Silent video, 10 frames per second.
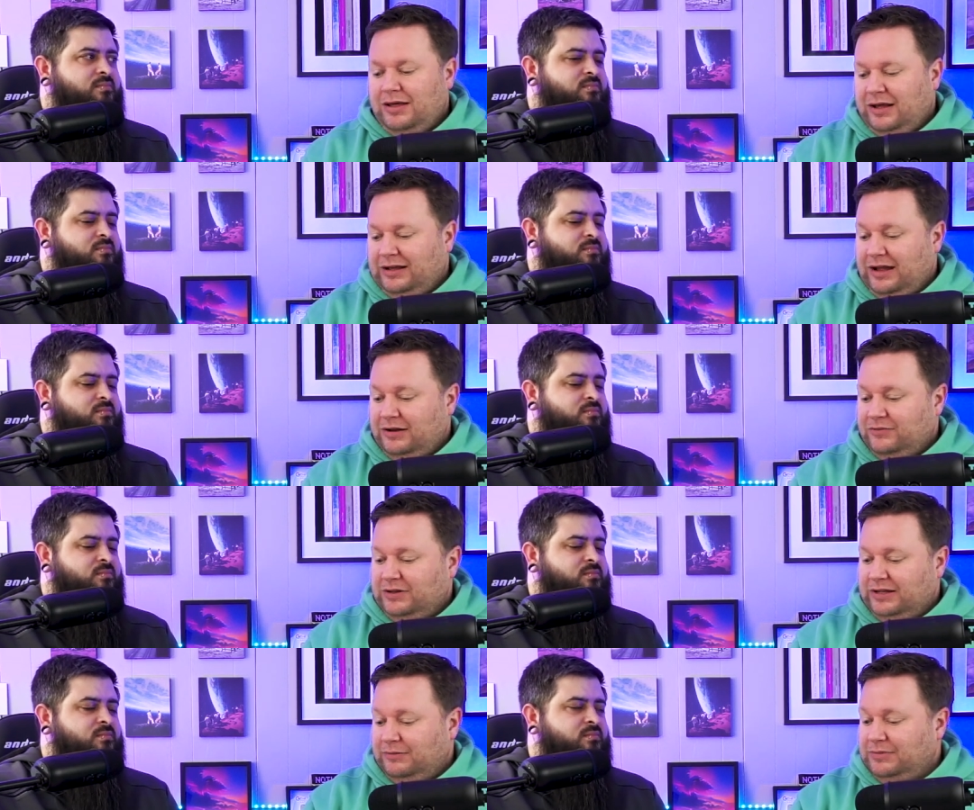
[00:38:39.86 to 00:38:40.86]
Speaker 1: I kind of feel
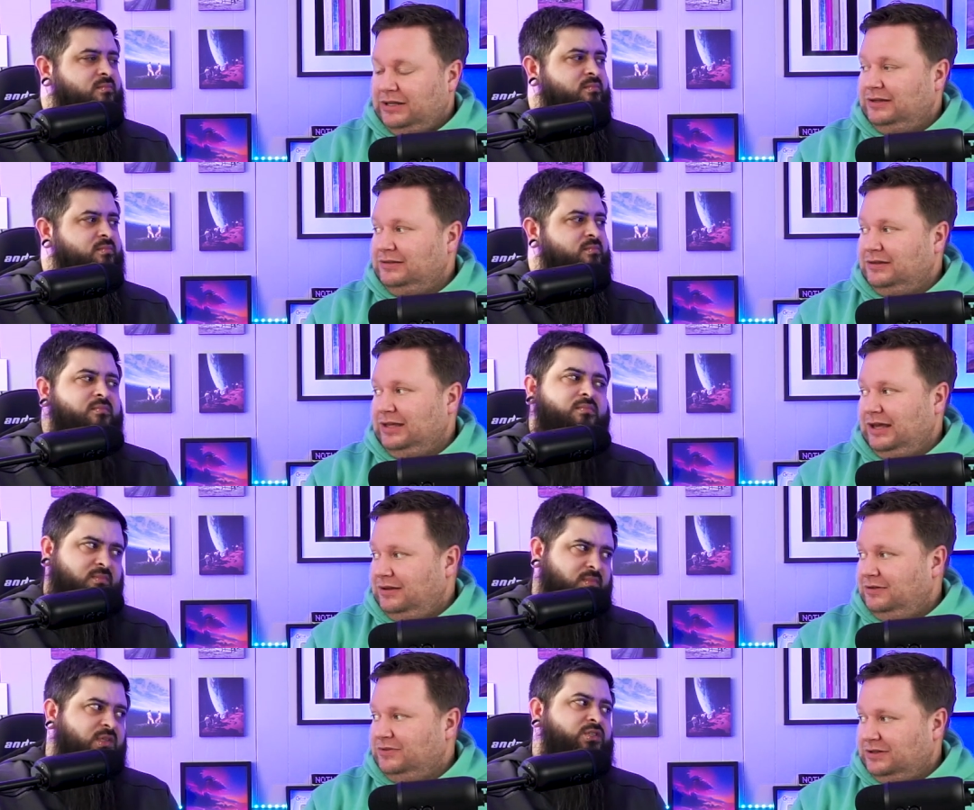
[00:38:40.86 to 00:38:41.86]
like I'm getting to the end
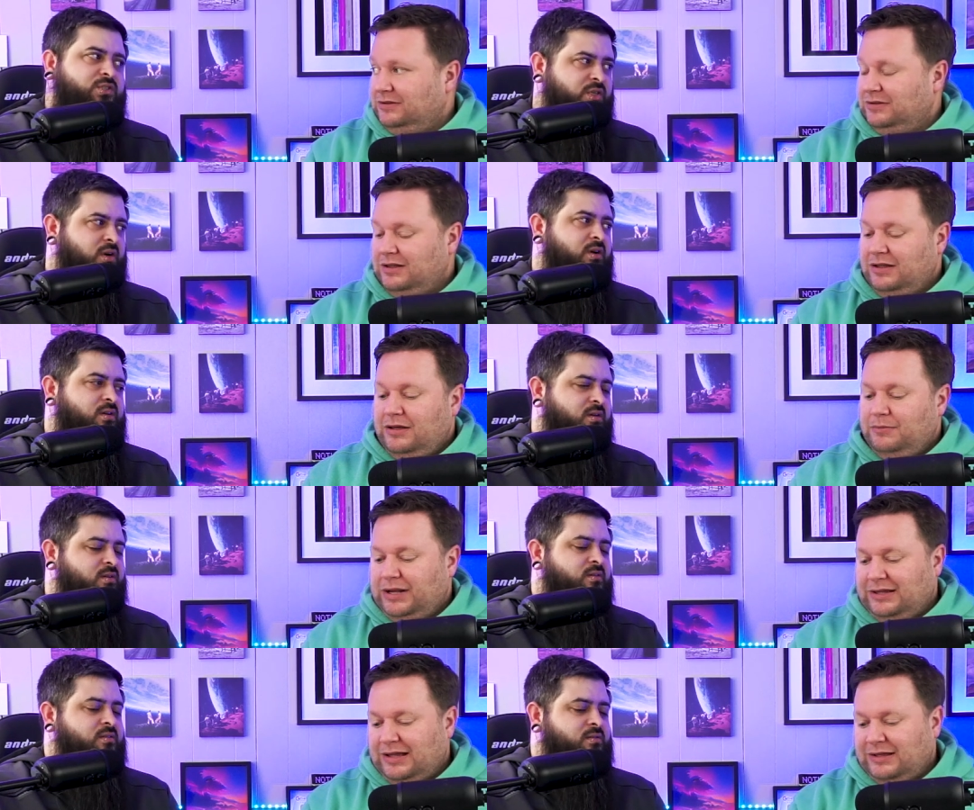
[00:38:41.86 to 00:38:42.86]
of this. Sure. But
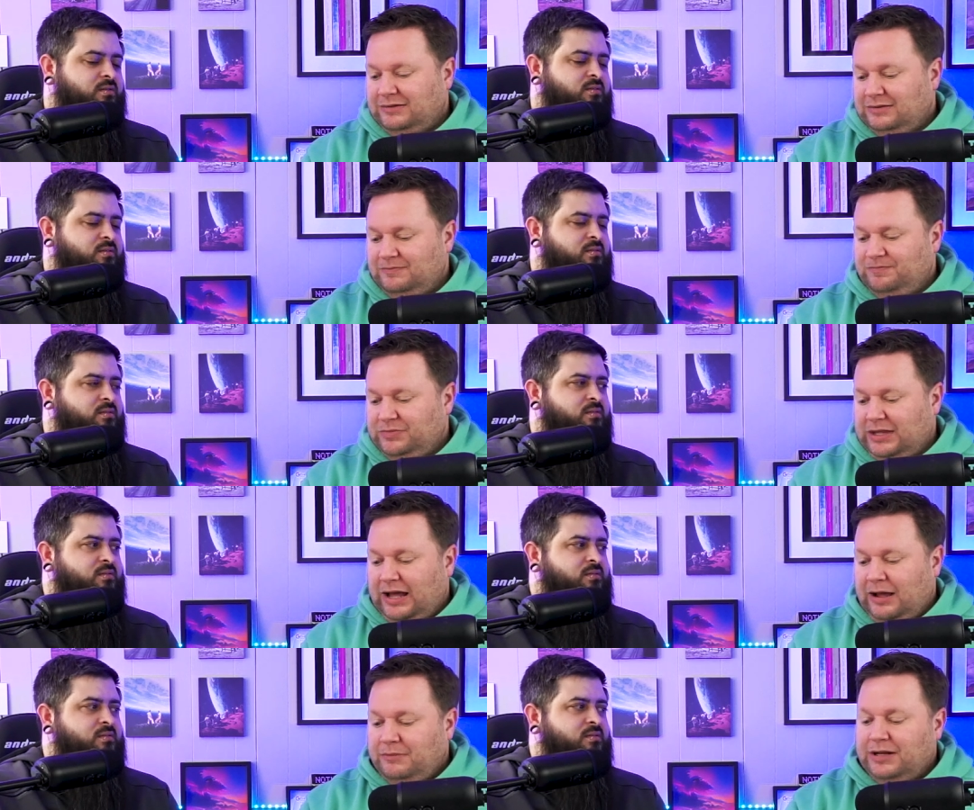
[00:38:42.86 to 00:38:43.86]
I, I,
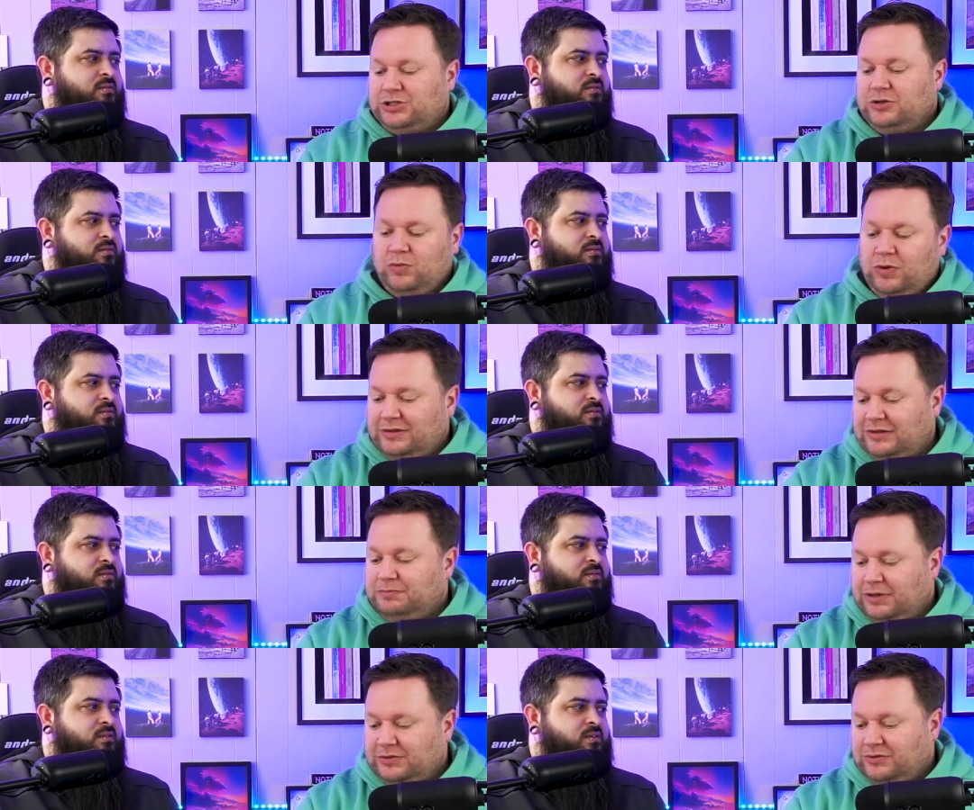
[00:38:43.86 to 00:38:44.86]
I'm not sure what this
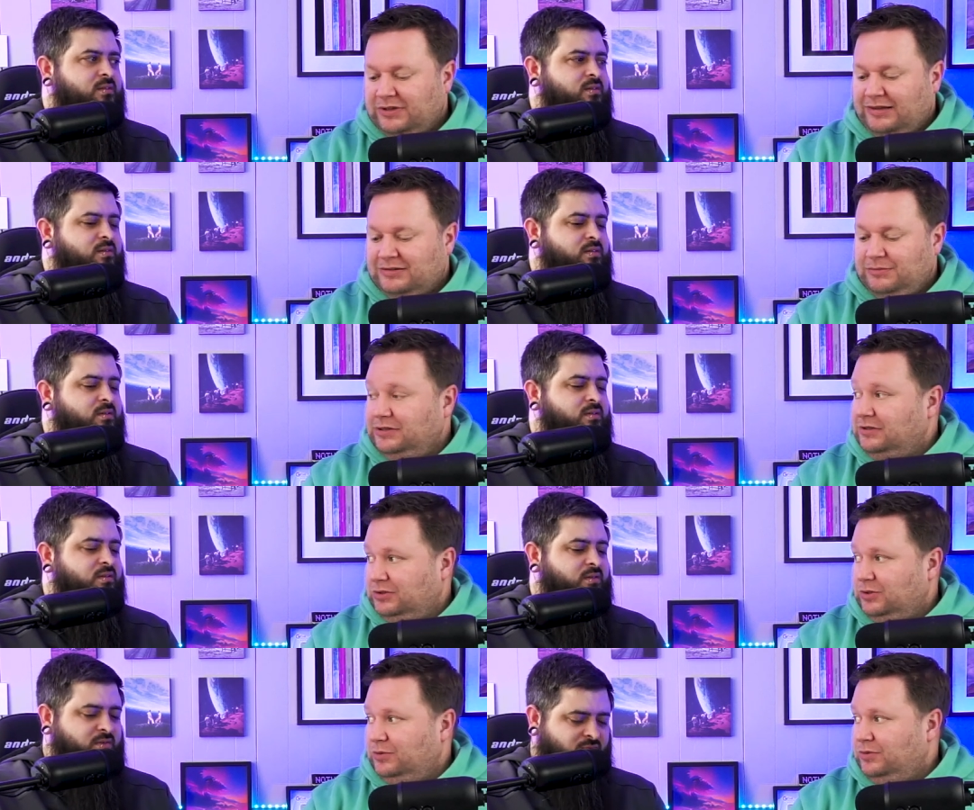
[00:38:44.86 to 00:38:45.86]
puzzle's asking me to
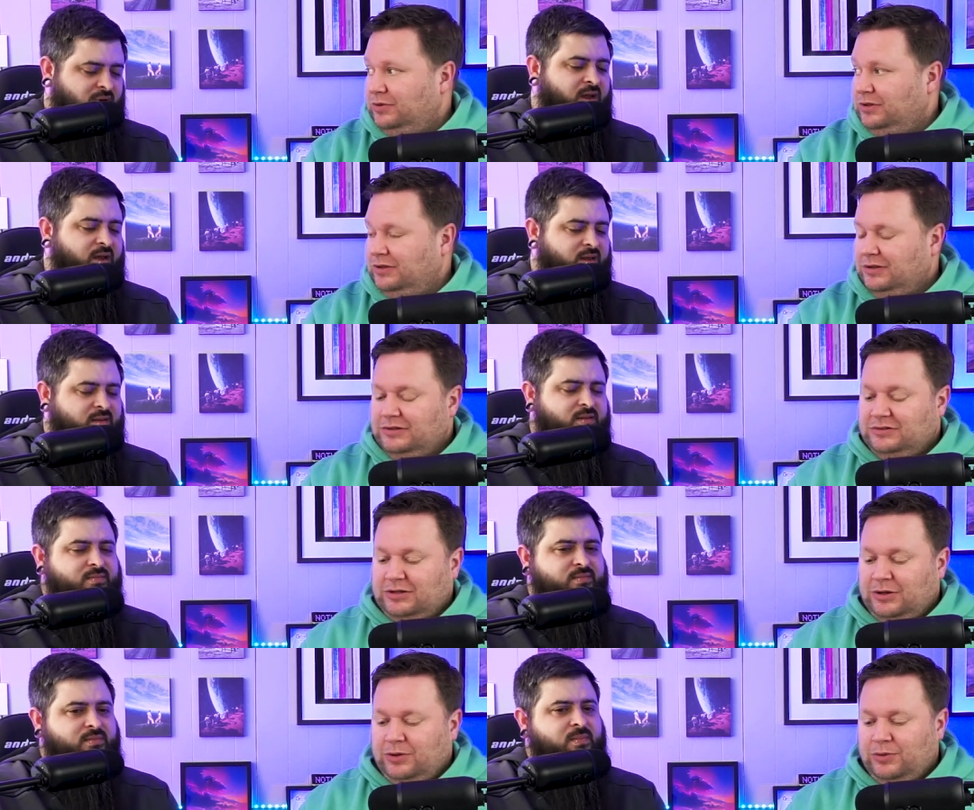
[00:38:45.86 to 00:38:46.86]
do.
Speaker 2: Right.
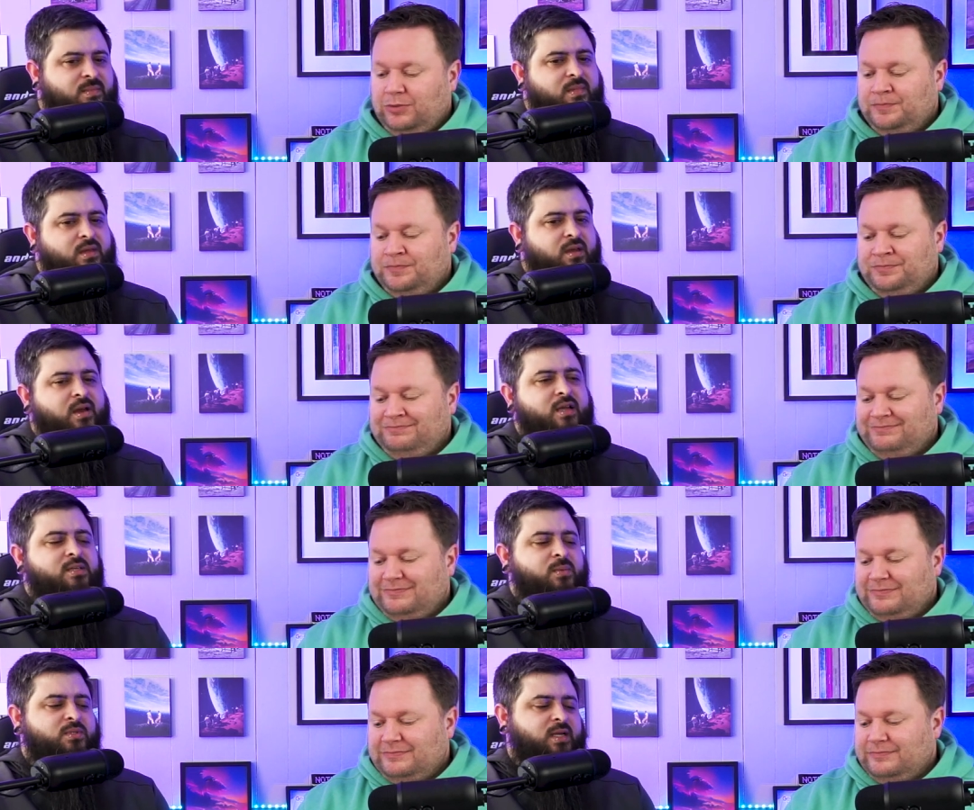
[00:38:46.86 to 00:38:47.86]
So it's
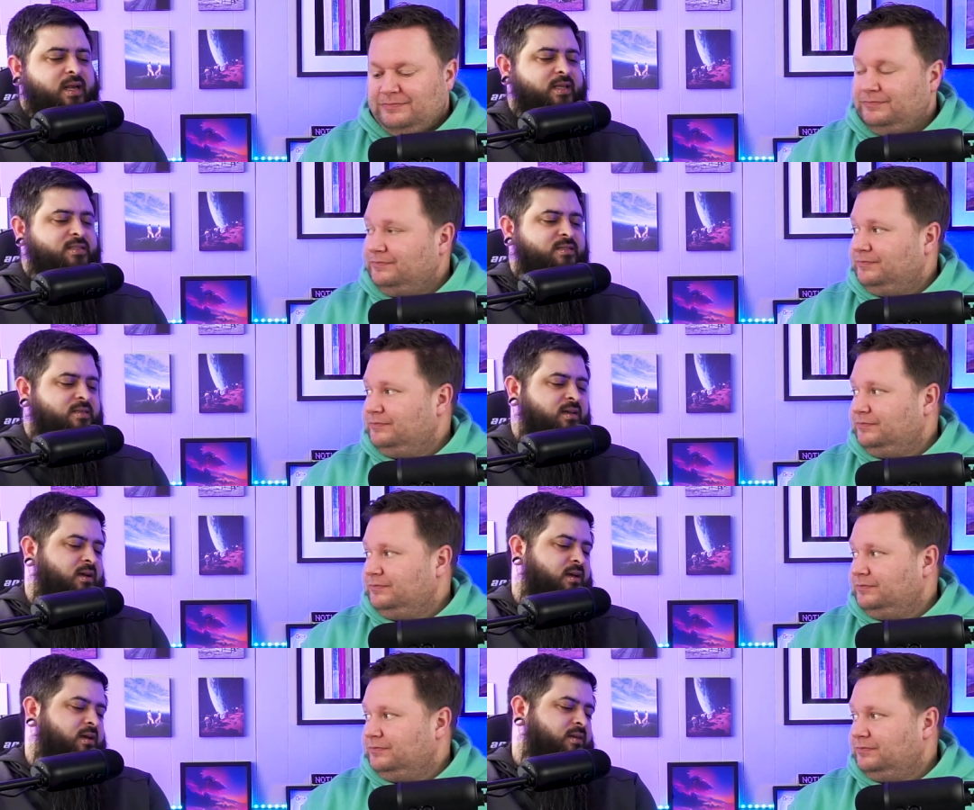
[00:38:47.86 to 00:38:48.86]
almost like it's
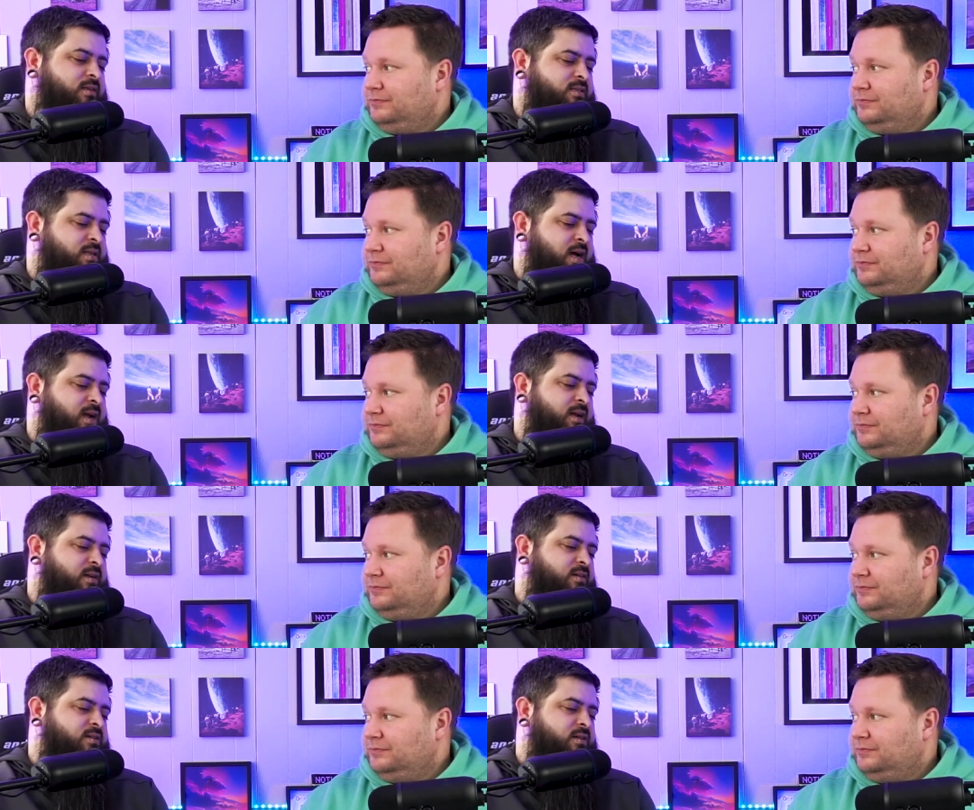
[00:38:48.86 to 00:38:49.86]
designed
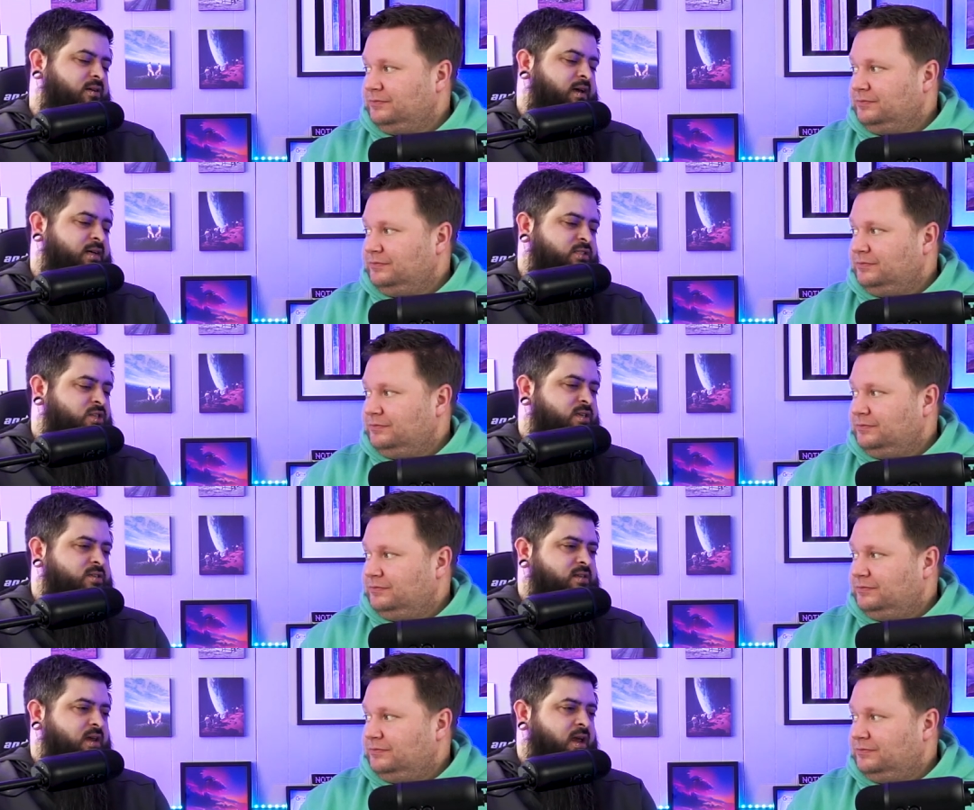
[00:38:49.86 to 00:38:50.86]
as
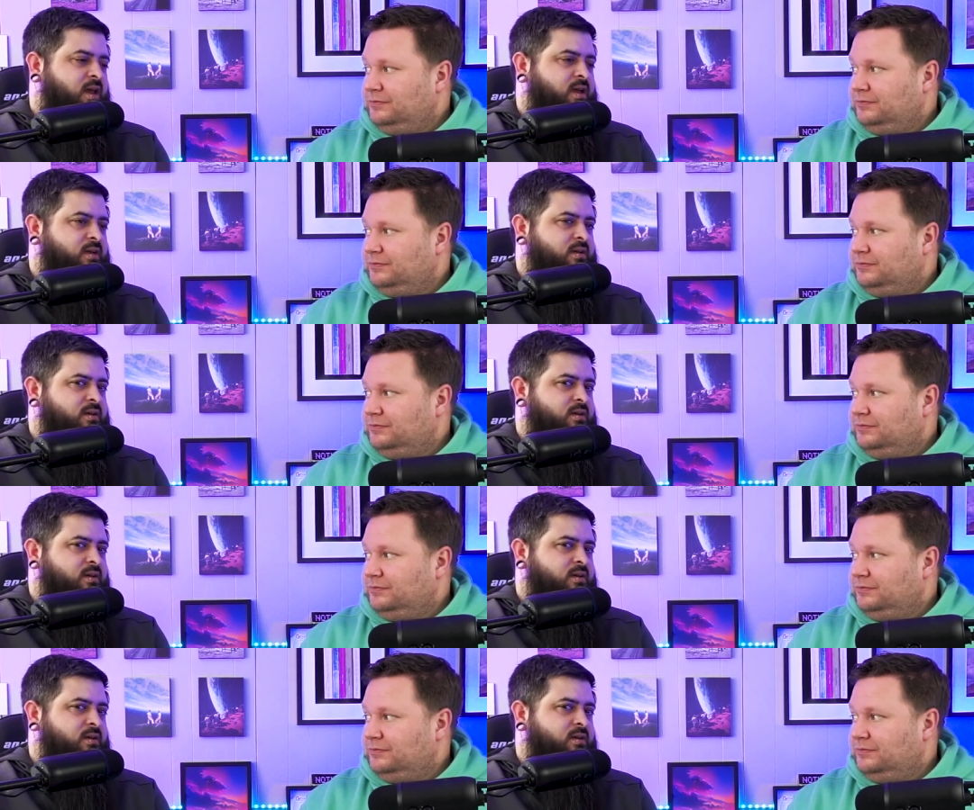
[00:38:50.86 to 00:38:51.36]
just a